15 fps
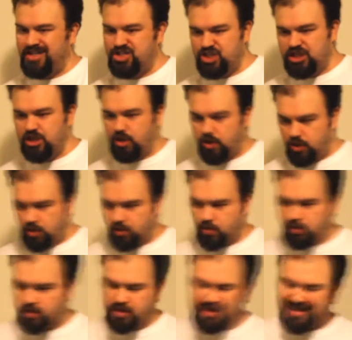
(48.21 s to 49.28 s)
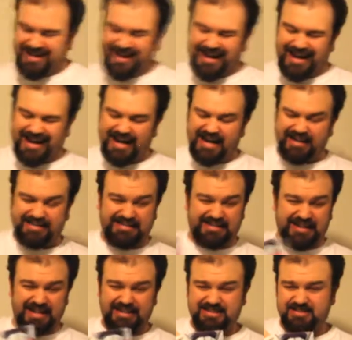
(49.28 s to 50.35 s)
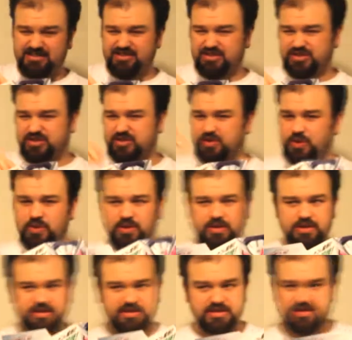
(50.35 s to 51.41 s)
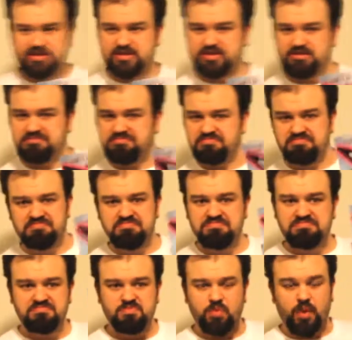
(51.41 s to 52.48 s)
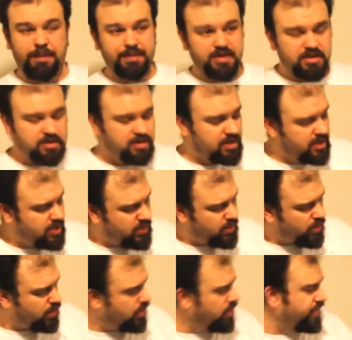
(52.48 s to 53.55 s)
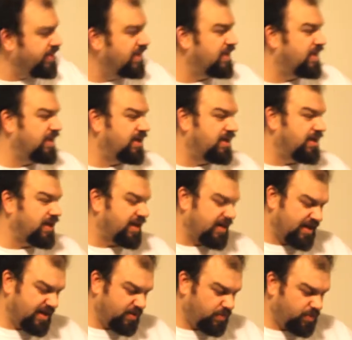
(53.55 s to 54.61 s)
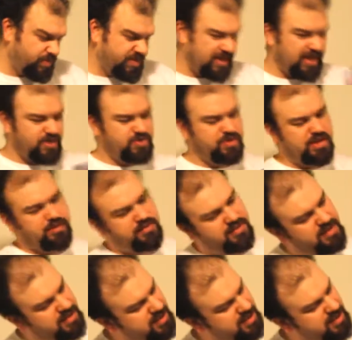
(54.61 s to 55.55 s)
Gyo gun sword weapon, or the, what was the actual name of it?